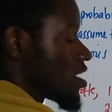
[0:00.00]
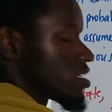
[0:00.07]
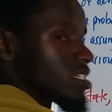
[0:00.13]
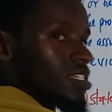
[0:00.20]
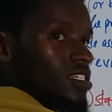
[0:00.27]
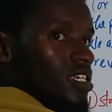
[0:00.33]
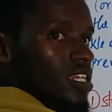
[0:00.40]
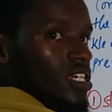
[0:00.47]

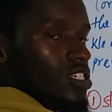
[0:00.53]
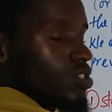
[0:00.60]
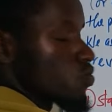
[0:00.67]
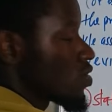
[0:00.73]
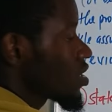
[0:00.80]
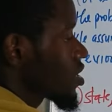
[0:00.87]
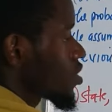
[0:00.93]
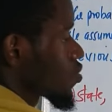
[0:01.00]
date in the next
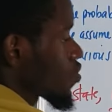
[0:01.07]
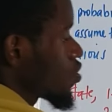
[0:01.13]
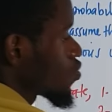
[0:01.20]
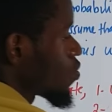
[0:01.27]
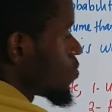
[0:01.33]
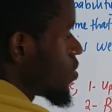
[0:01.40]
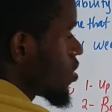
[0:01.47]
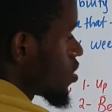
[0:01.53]
week is going
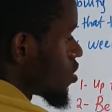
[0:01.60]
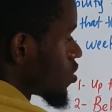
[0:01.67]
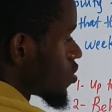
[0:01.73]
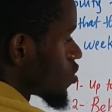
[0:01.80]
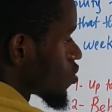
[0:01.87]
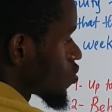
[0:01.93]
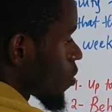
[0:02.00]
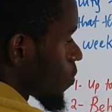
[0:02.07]
to be
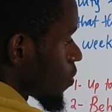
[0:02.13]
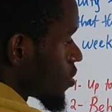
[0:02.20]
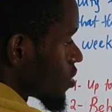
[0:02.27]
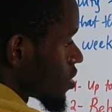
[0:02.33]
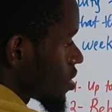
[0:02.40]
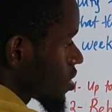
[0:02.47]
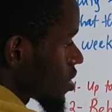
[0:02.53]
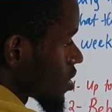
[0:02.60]

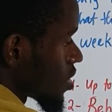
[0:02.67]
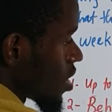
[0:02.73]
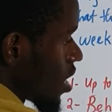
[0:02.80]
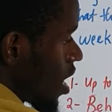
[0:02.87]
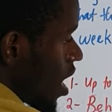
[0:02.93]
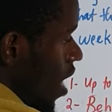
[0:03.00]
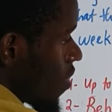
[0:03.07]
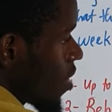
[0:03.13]
0.6.
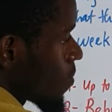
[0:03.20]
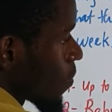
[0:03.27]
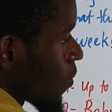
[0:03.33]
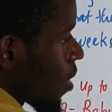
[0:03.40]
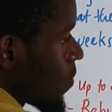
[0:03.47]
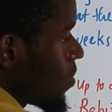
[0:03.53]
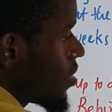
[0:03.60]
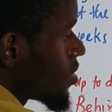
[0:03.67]
Then
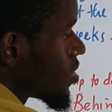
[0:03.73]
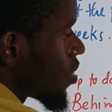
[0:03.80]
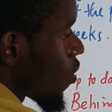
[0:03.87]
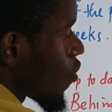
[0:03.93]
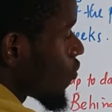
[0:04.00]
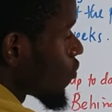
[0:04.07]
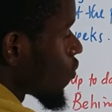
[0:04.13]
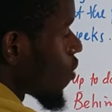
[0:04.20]
probability
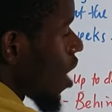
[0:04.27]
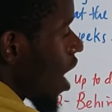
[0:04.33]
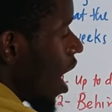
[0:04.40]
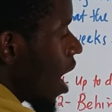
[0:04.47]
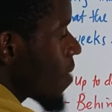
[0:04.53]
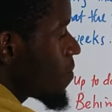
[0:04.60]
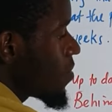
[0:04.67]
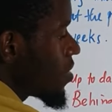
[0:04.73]
of
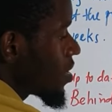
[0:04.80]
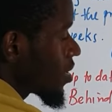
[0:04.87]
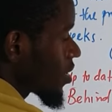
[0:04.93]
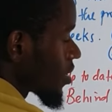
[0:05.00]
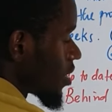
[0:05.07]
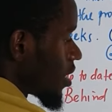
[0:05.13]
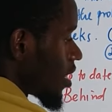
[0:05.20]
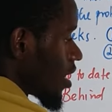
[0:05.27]
her
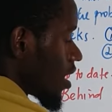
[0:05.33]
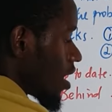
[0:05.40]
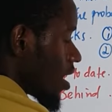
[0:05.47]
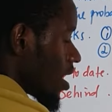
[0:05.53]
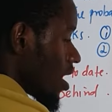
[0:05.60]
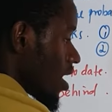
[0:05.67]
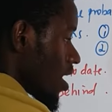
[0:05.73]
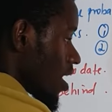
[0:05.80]
being
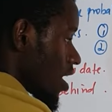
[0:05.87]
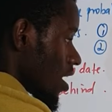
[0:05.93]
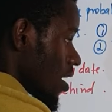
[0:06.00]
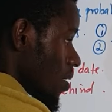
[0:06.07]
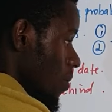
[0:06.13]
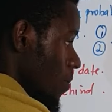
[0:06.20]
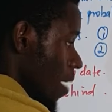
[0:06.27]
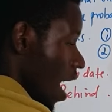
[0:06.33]

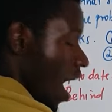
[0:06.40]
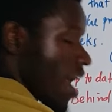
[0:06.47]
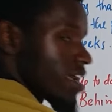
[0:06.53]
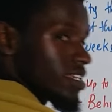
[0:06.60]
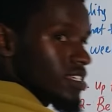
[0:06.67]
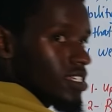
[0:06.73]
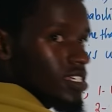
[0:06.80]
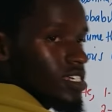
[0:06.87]

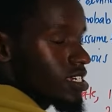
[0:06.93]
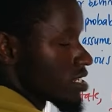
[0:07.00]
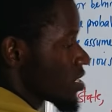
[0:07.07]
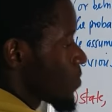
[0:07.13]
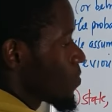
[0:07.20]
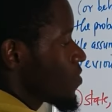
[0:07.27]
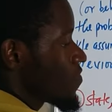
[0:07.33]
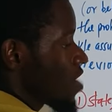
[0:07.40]
behind in
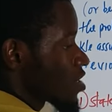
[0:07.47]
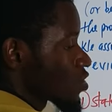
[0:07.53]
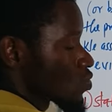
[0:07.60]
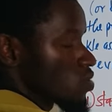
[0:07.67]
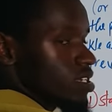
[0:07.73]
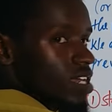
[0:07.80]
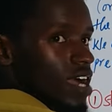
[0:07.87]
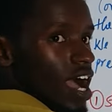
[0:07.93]
the previous
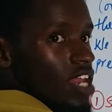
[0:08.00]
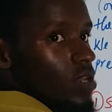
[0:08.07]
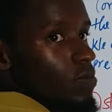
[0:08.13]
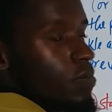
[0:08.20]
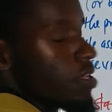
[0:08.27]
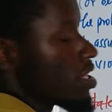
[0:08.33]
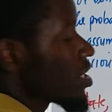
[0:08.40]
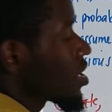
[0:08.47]
week
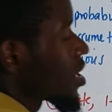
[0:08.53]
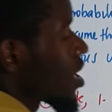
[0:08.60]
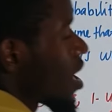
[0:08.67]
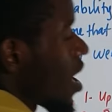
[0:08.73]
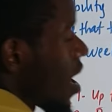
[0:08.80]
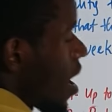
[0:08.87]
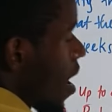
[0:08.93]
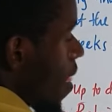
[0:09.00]
and being
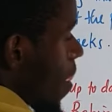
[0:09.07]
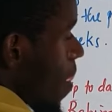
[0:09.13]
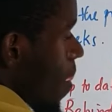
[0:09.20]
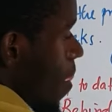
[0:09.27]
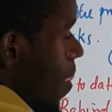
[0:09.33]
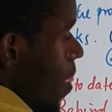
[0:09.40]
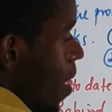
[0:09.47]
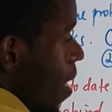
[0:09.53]

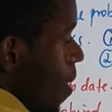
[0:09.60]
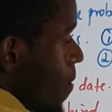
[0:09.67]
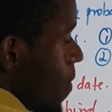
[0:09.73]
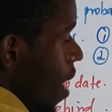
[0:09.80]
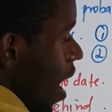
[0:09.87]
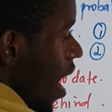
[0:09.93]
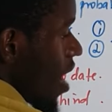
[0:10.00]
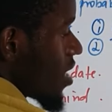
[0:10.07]

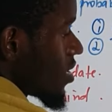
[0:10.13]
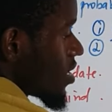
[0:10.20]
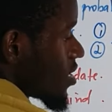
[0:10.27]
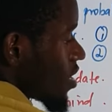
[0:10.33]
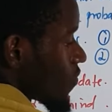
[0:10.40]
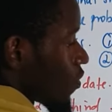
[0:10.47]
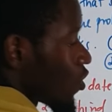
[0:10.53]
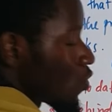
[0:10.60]
behind in
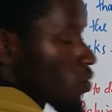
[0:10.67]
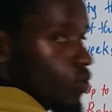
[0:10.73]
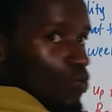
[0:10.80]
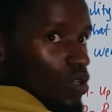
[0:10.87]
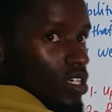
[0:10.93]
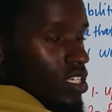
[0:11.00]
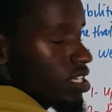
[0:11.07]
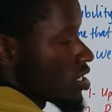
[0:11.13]
the following
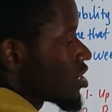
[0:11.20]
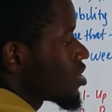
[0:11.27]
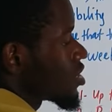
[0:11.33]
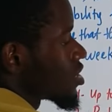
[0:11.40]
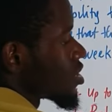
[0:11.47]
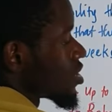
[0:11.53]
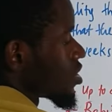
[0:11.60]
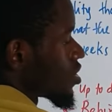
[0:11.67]
week
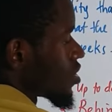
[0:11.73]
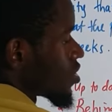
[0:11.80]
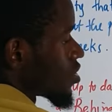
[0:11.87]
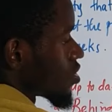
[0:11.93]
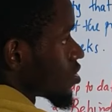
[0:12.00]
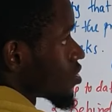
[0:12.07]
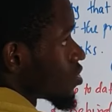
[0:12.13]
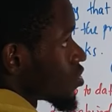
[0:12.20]
is
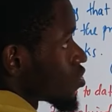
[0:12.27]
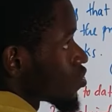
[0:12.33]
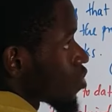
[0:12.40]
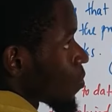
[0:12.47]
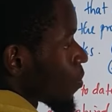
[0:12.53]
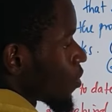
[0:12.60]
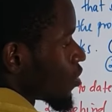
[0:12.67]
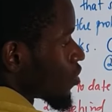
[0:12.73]

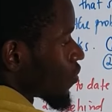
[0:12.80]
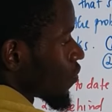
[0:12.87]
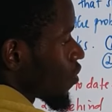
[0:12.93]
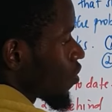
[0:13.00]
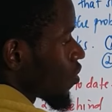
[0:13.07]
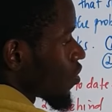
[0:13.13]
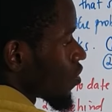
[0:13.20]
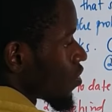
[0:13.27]

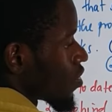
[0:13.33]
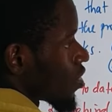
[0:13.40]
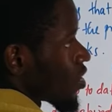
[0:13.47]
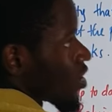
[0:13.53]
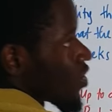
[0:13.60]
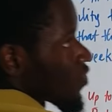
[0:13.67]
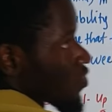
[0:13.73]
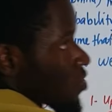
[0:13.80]
0.4
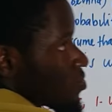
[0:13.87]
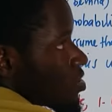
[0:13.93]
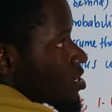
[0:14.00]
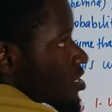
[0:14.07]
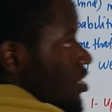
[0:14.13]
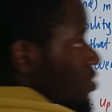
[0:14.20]
from this